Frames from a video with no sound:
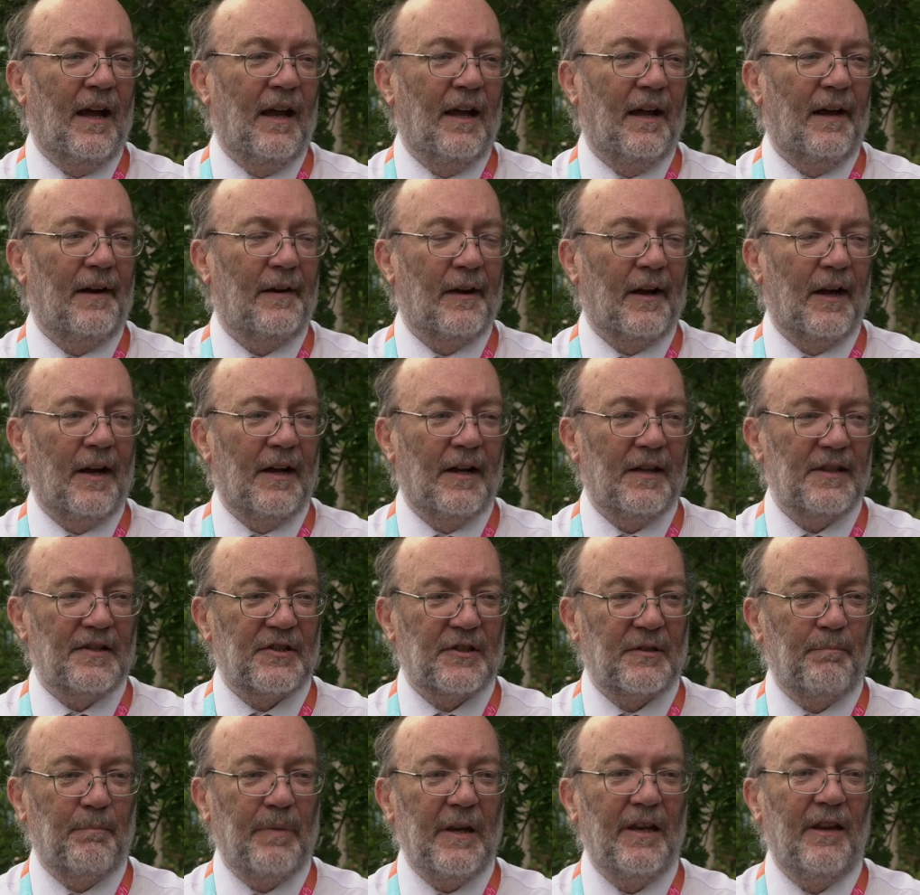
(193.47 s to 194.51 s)
uh, uh,
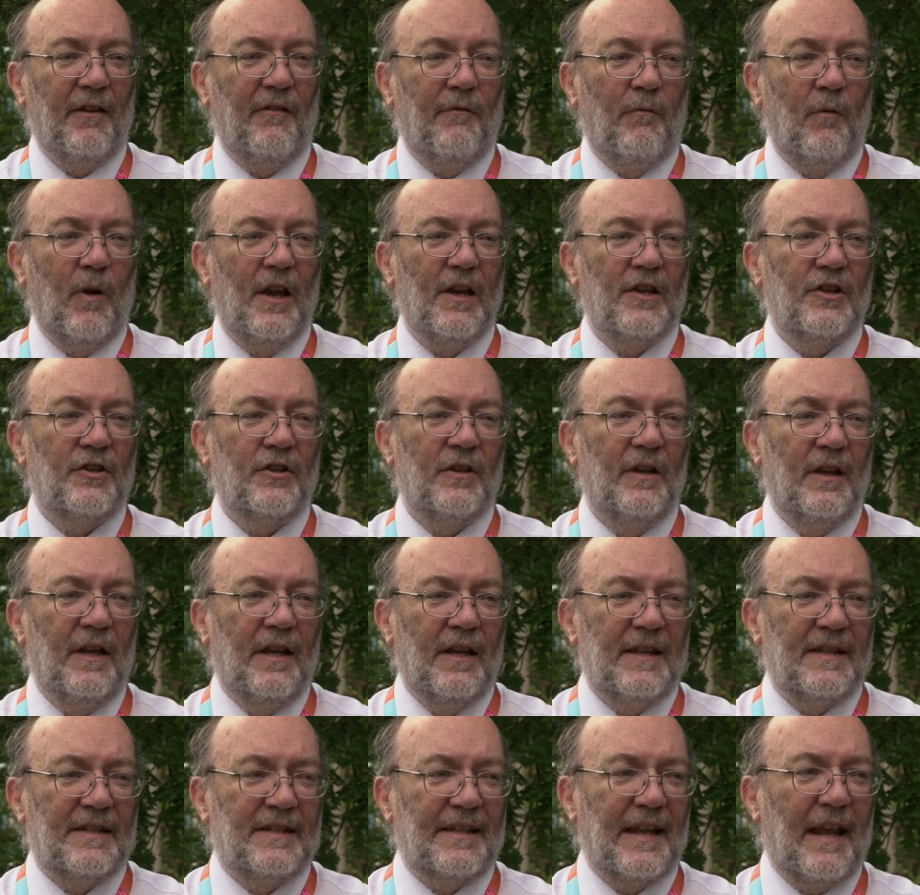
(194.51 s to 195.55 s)
speed of which
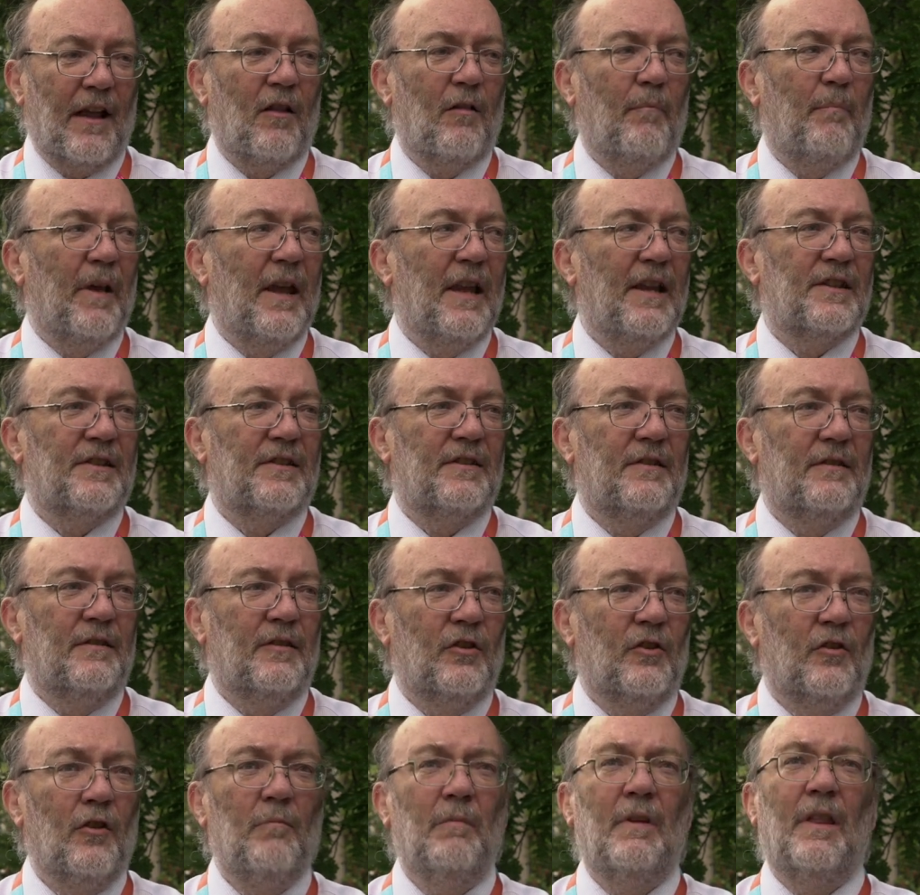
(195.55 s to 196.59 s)
cell-based
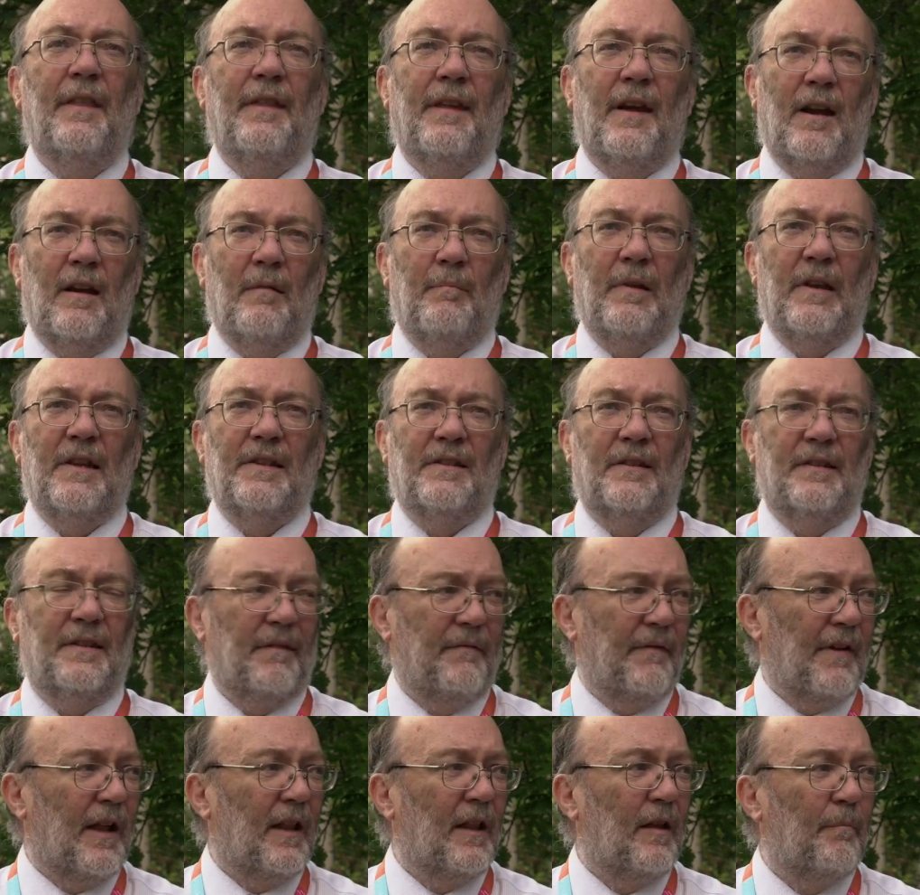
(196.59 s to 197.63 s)
human therapies
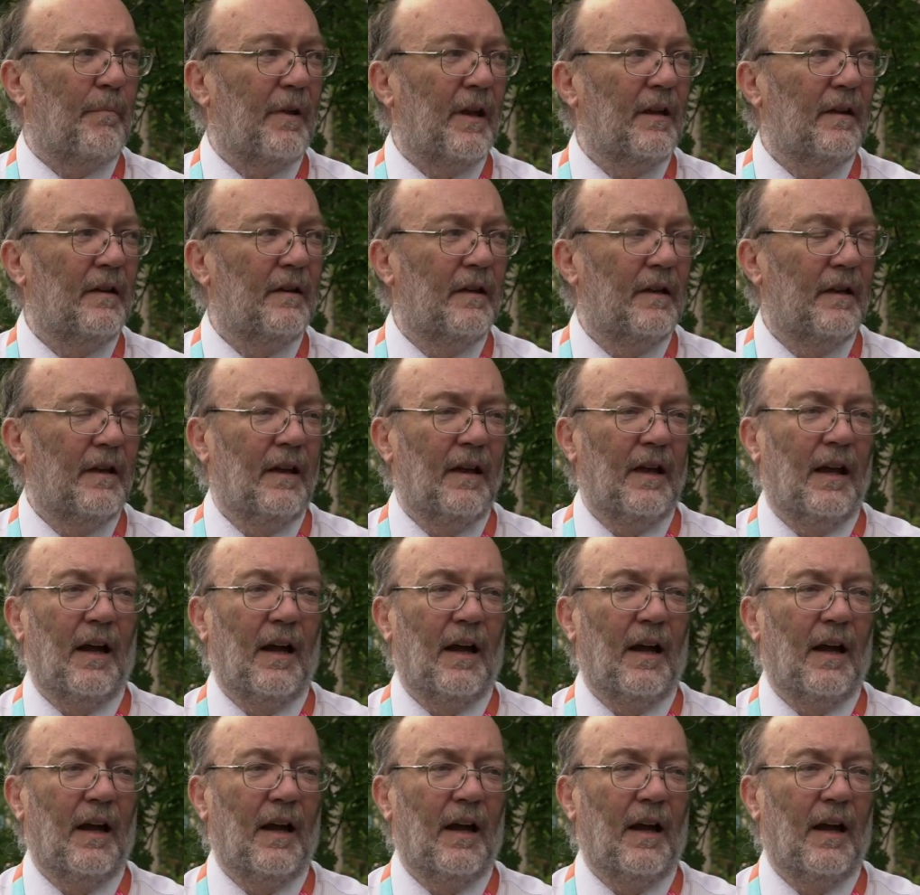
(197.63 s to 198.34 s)
are developing